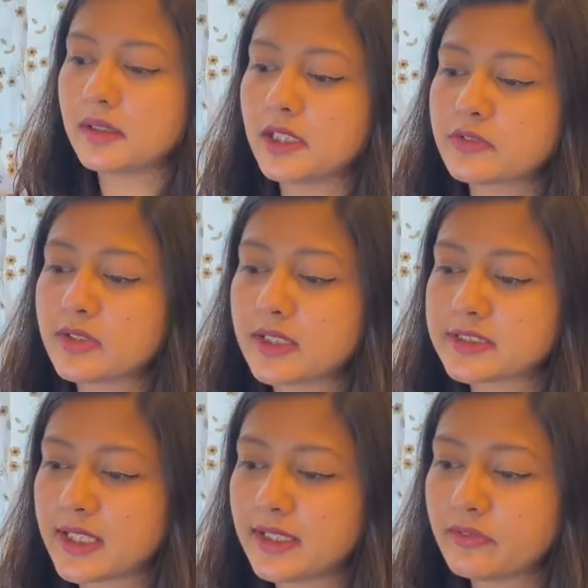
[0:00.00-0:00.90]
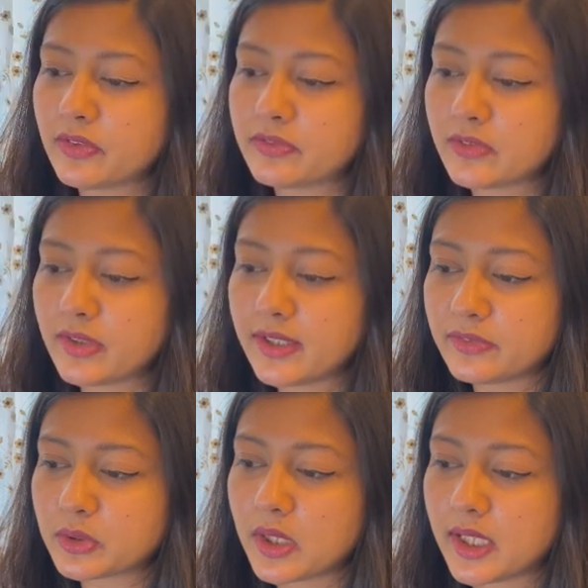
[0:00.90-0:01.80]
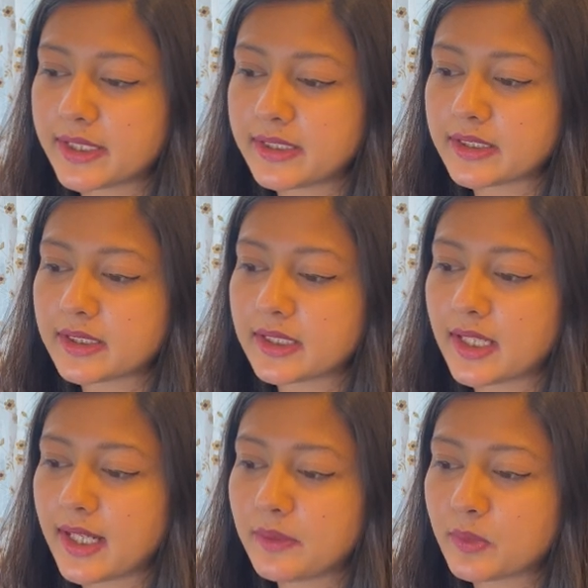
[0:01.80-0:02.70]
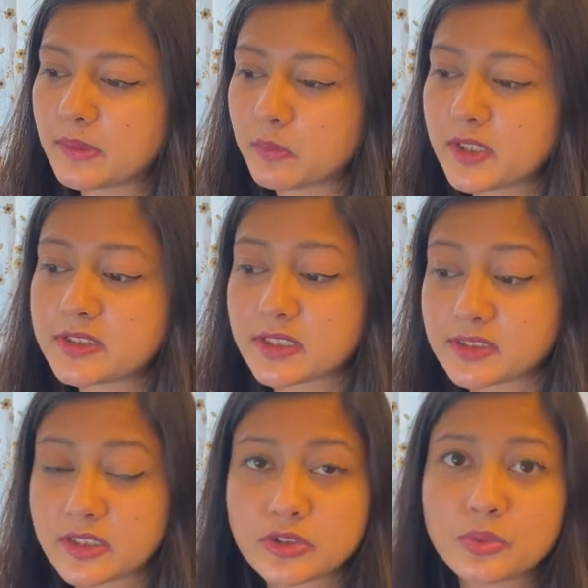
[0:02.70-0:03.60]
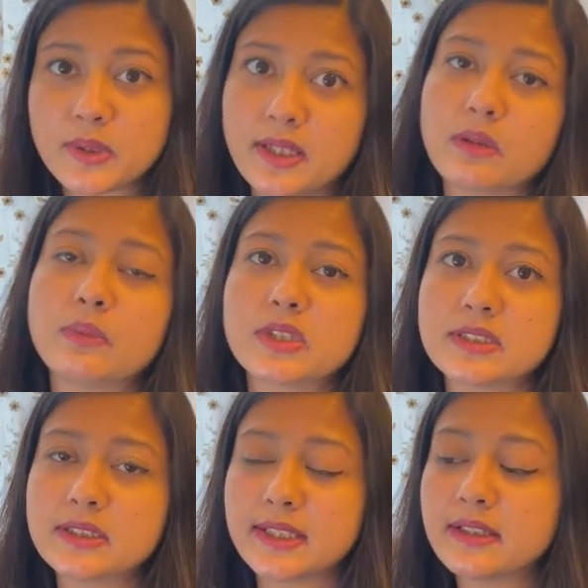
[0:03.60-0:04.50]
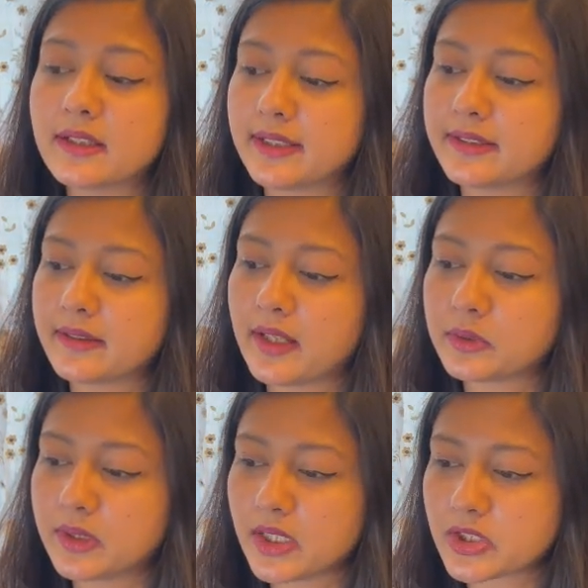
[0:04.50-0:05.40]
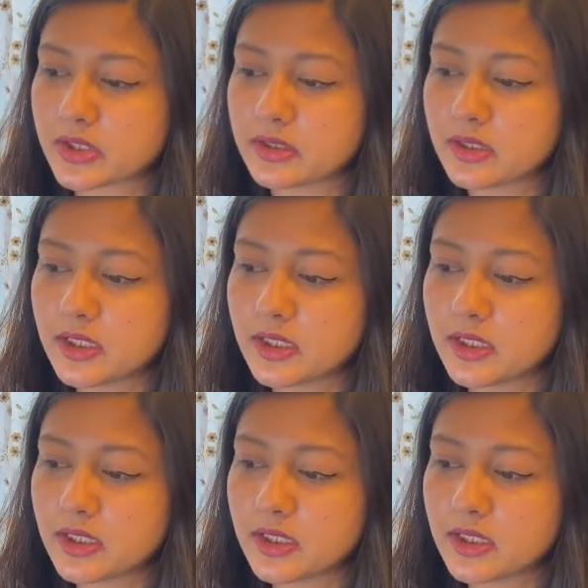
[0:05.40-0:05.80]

it will assign 55 to height and 1.66 to weight, which is an incorrect calculation.